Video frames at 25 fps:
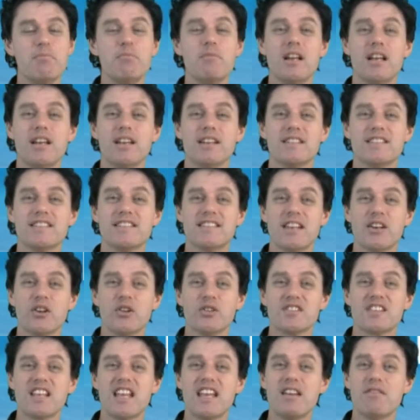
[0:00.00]
million
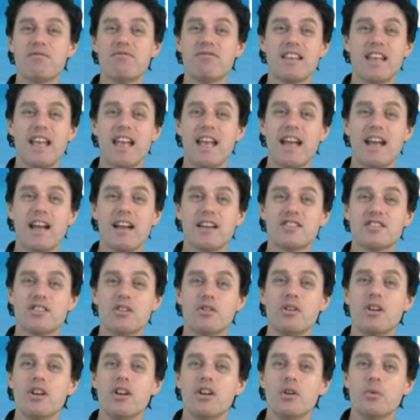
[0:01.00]
cells every hour,
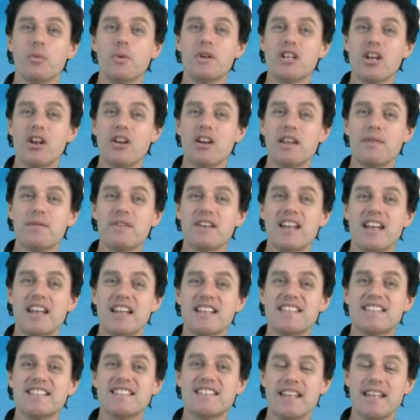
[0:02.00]
so we don't even
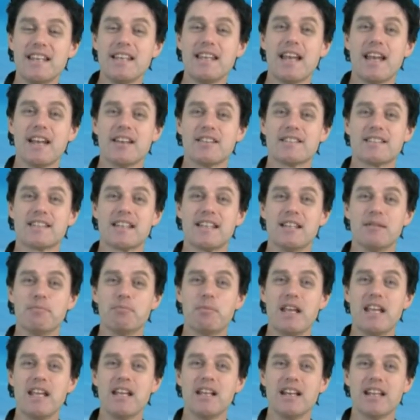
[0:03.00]
see our skin
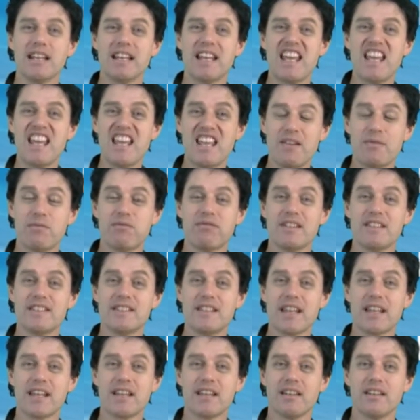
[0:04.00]
peeling every
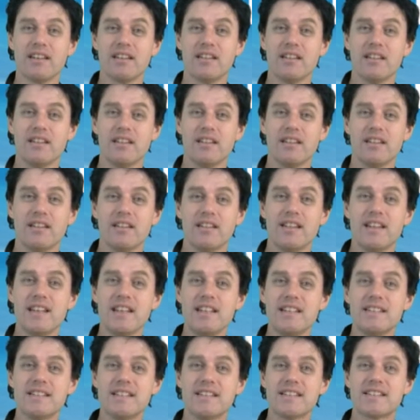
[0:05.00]
second.
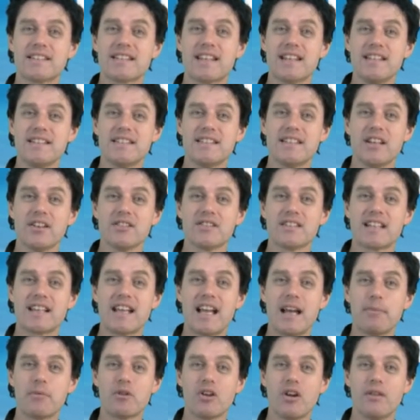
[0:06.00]
These skin cells are
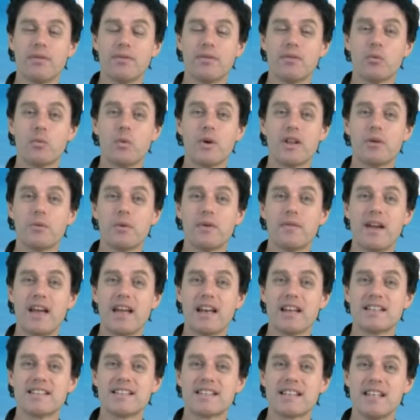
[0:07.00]
coming off whether we've
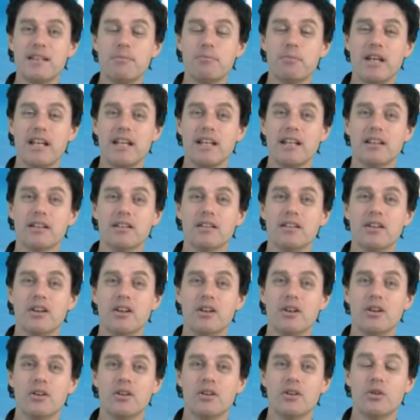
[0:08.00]
had a skin peel
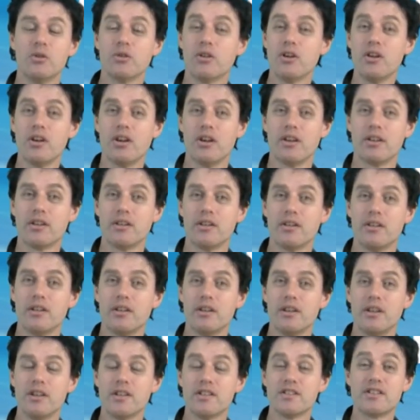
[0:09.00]
or not.
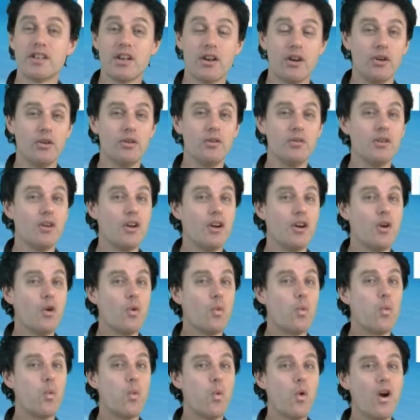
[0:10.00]
So,
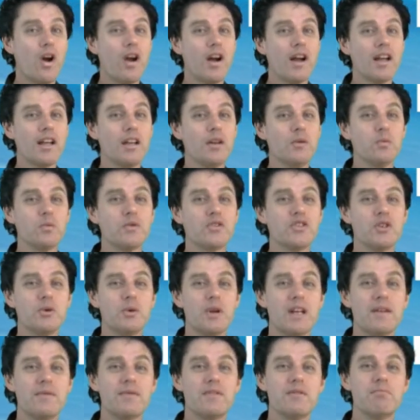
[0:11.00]
why would you
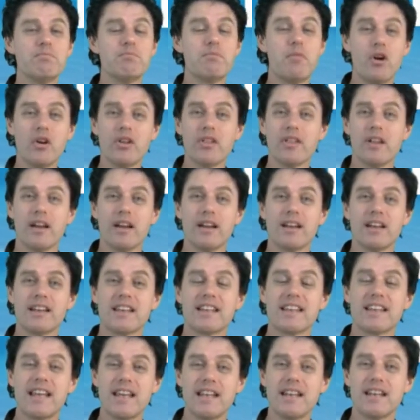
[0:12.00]
even bother
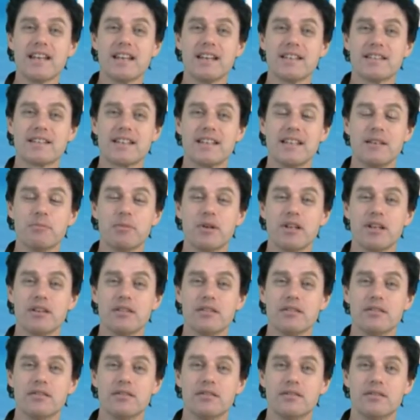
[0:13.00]
getting a skin
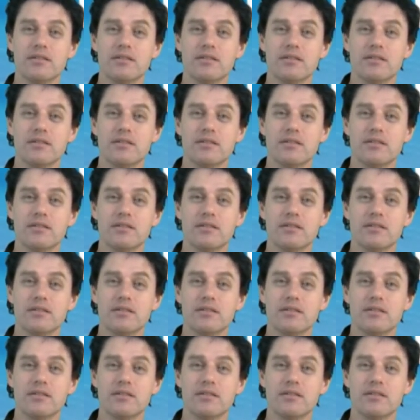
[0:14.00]
peel?